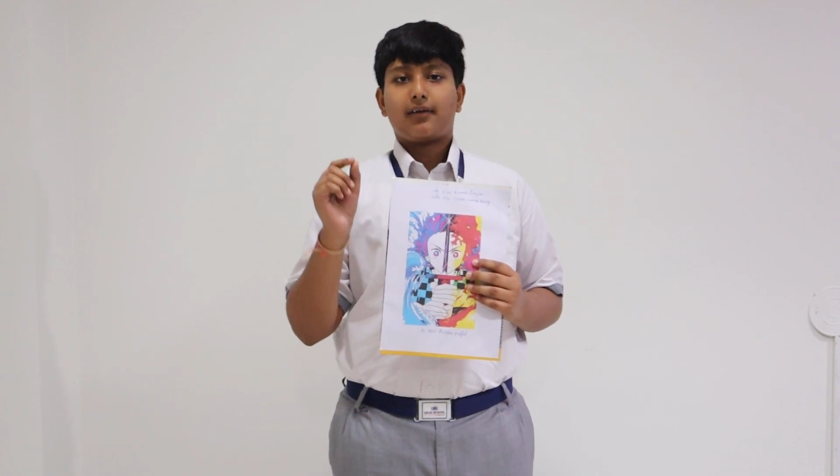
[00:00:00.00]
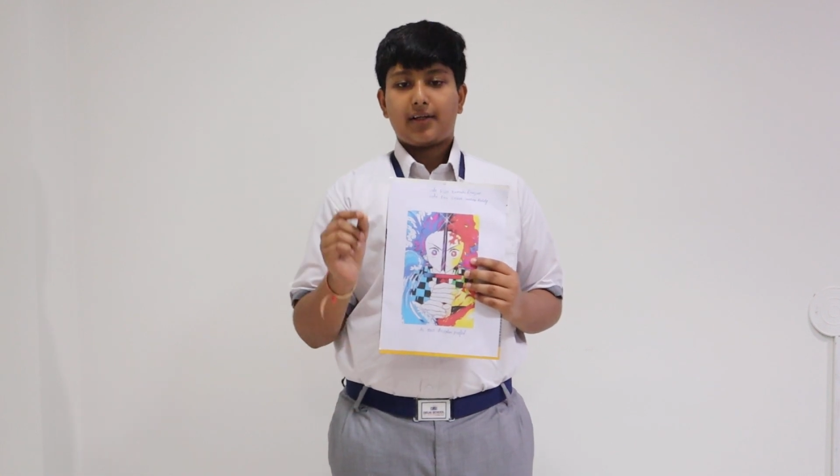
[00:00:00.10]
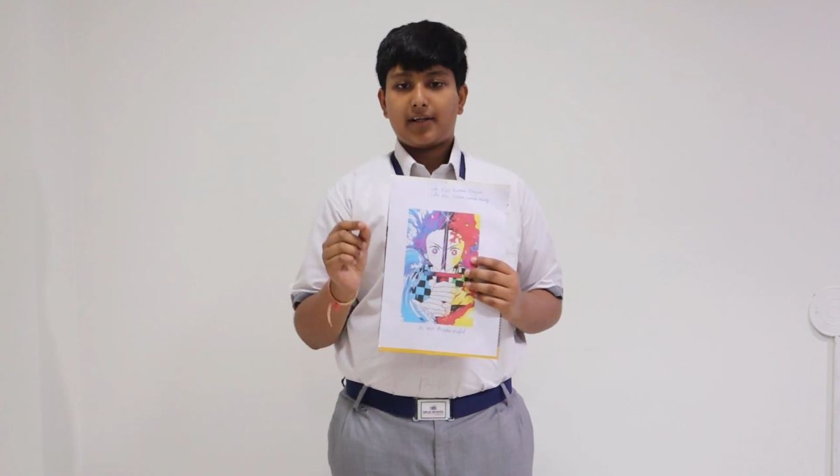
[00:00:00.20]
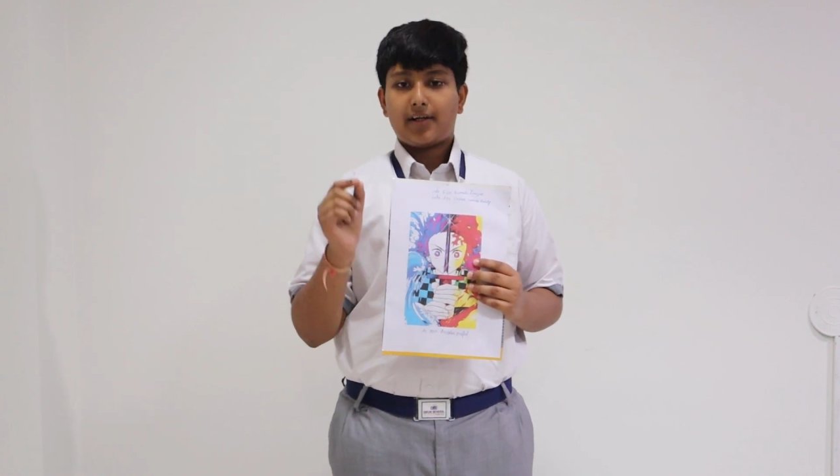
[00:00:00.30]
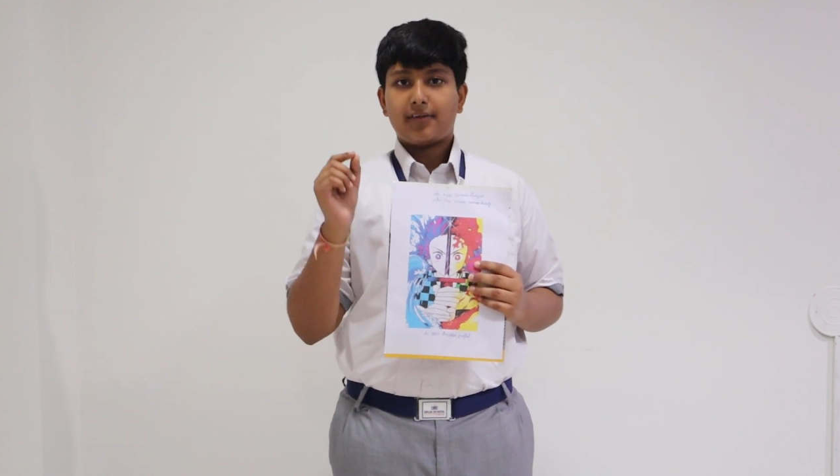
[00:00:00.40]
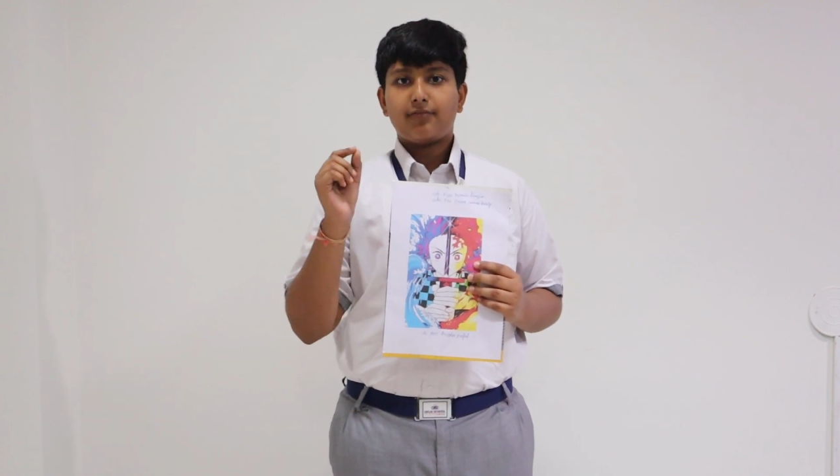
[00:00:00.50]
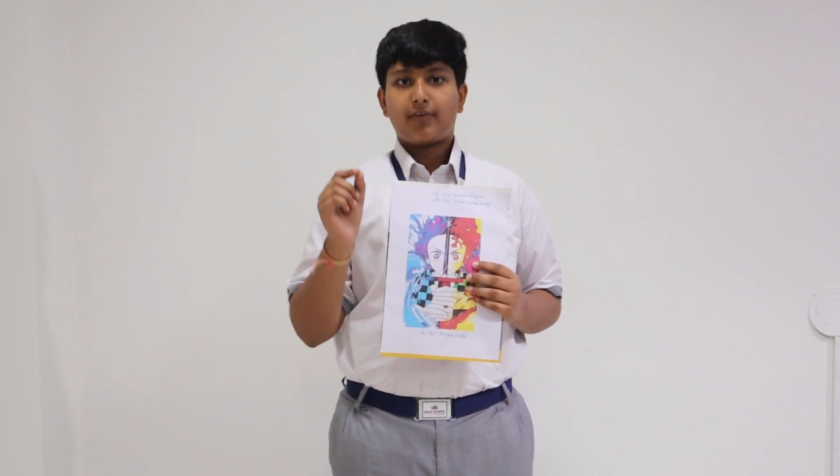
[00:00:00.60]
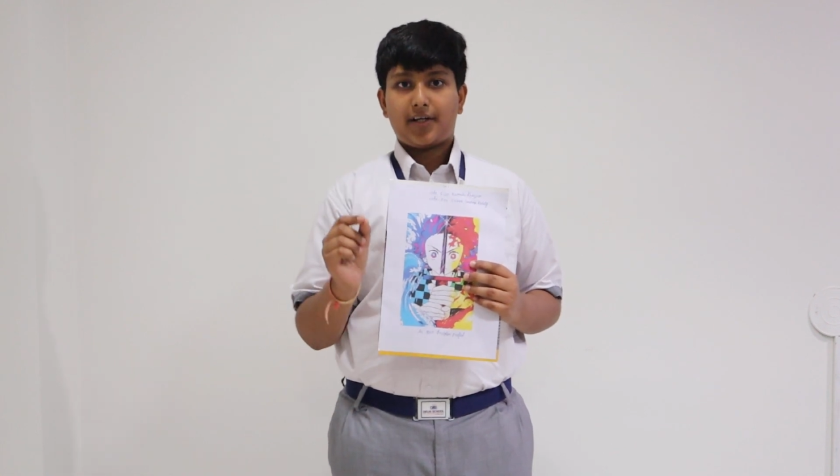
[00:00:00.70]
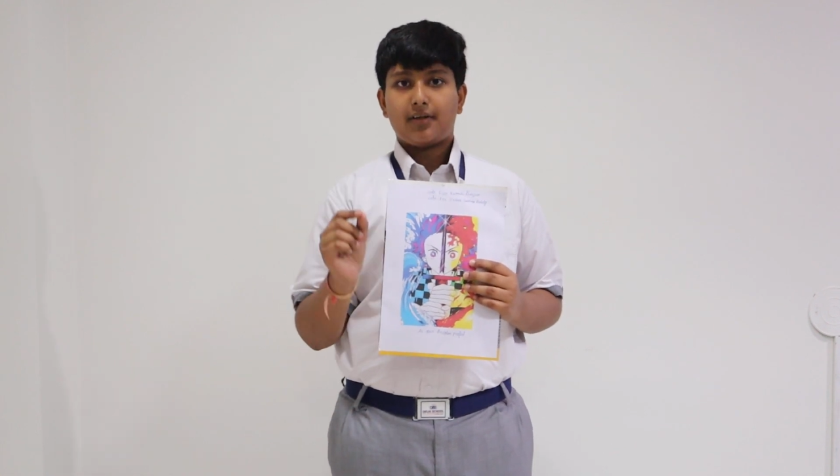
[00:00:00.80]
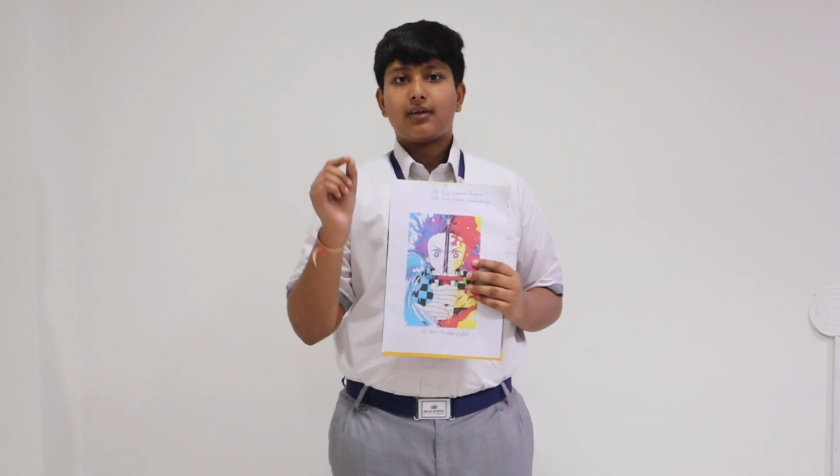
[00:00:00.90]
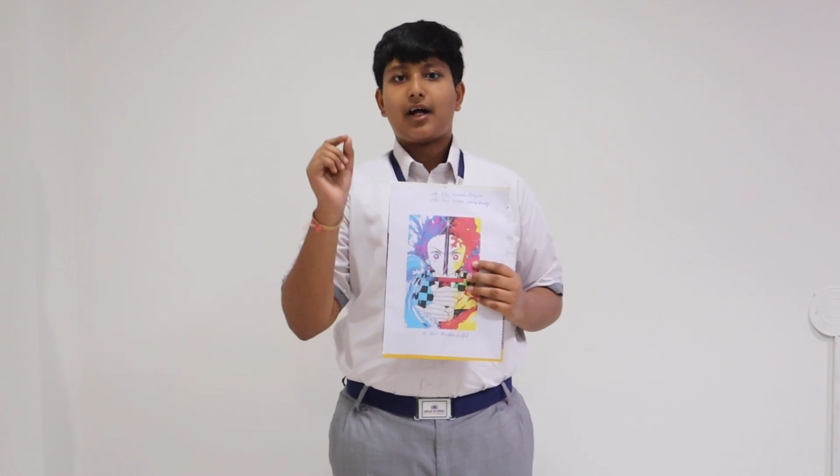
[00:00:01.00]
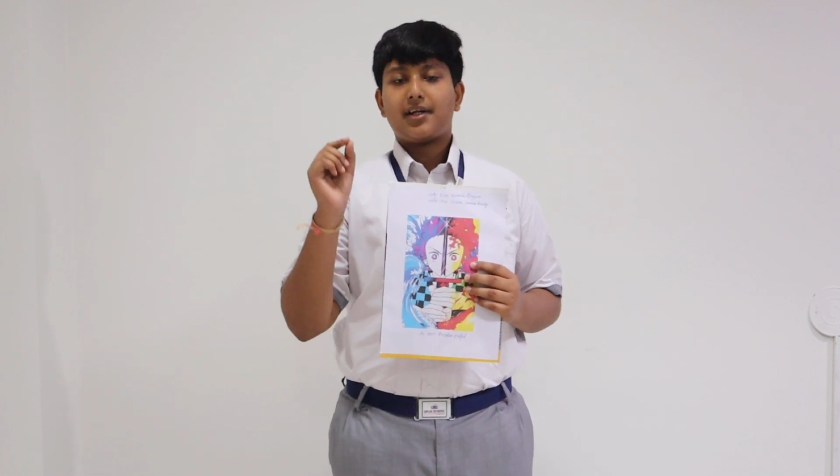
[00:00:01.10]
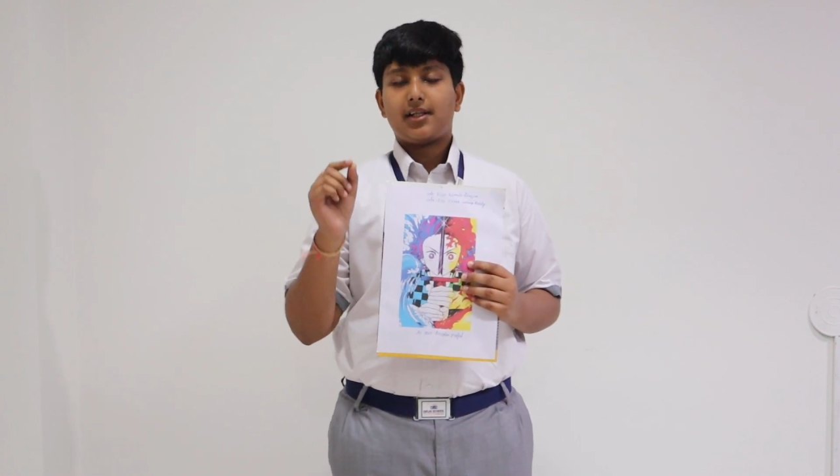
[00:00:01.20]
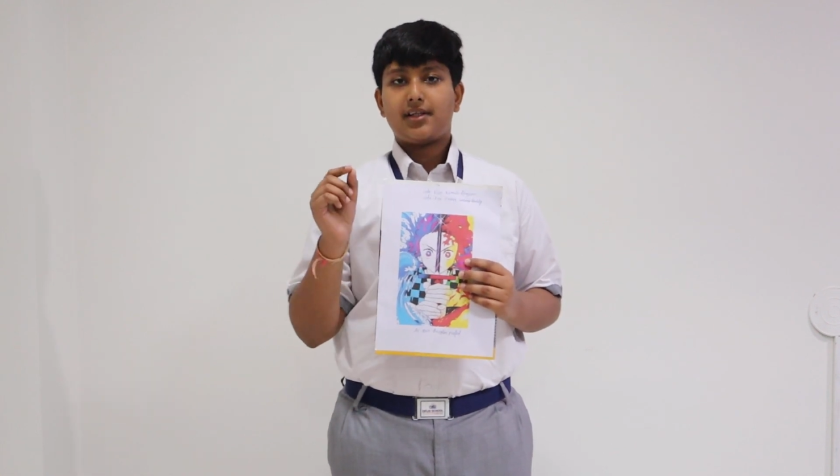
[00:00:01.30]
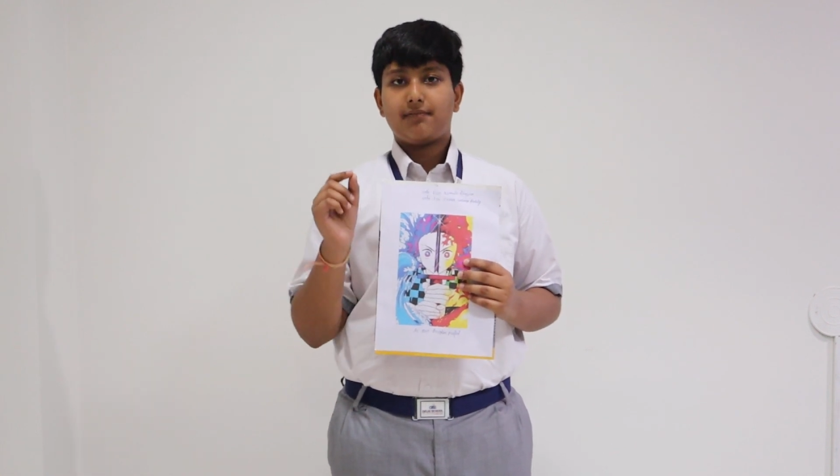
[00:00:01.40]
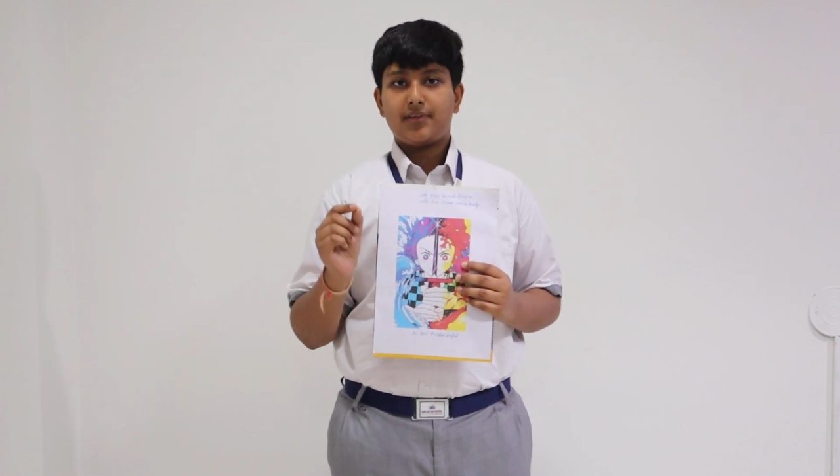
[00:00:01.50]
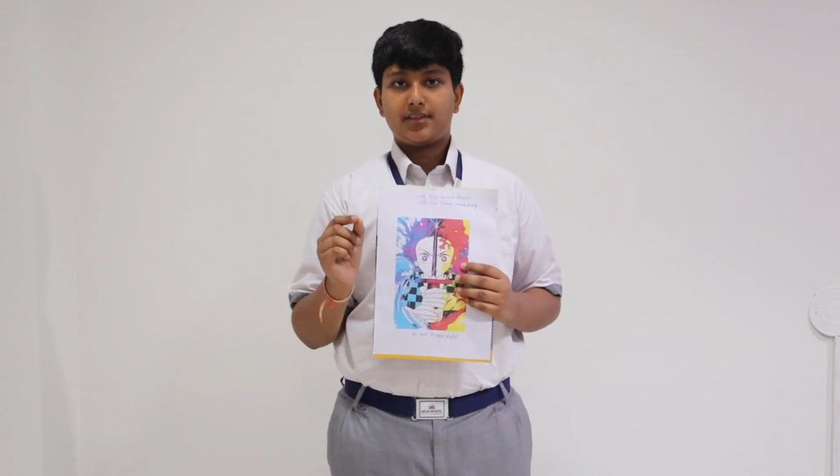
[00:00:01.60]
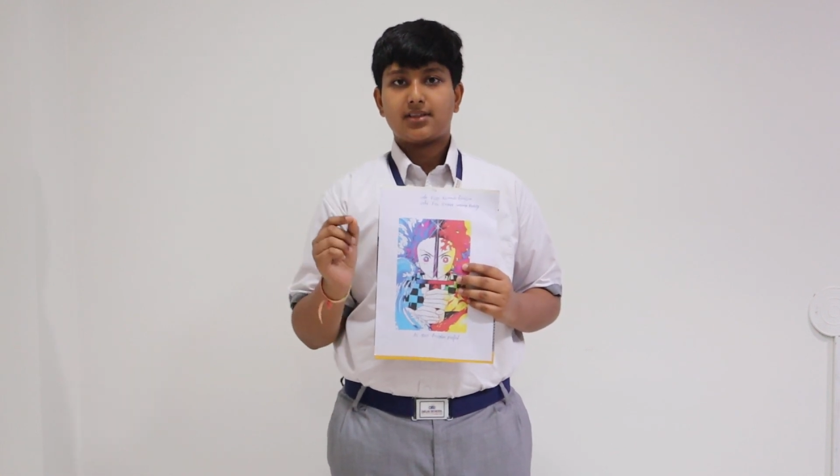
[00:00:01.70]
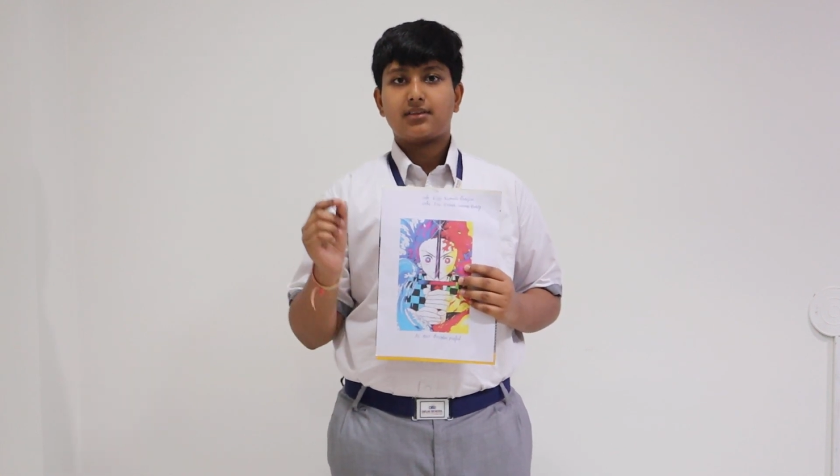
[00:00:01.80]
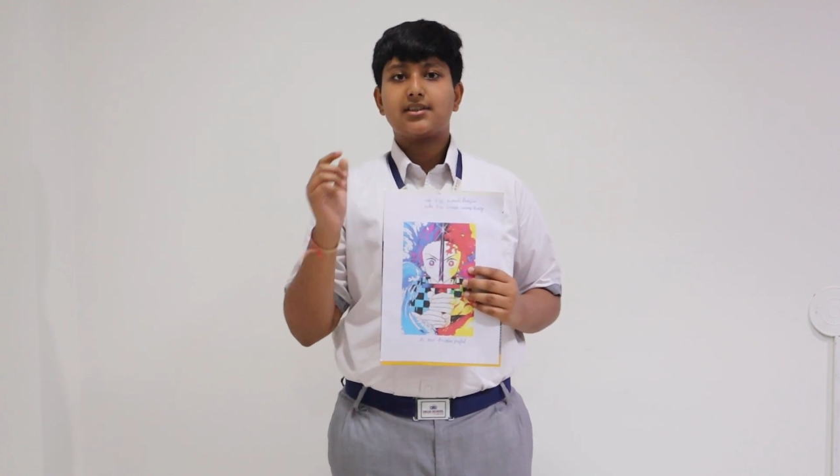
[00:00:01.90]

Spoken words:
in any fight until he wins.